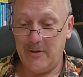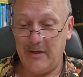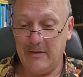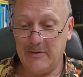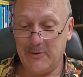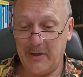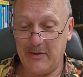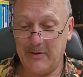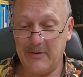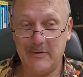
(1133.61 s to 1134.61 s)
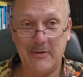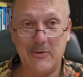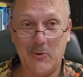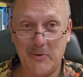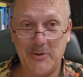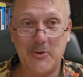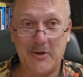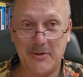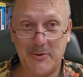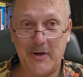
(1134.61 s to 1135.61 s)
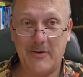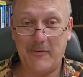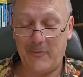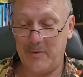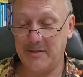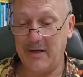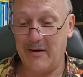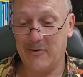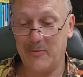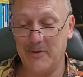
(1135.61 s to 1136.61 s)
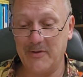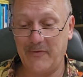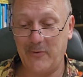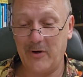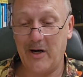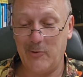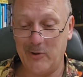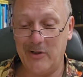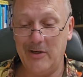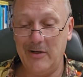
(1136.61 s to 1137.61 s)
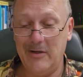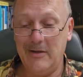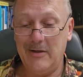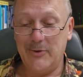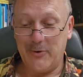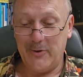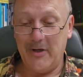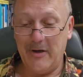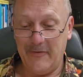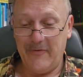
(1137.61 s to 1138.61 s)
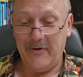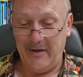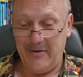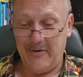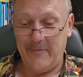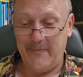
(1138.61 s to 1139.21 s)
and strengthened and always draw strength from the sacraments for our journey of faith.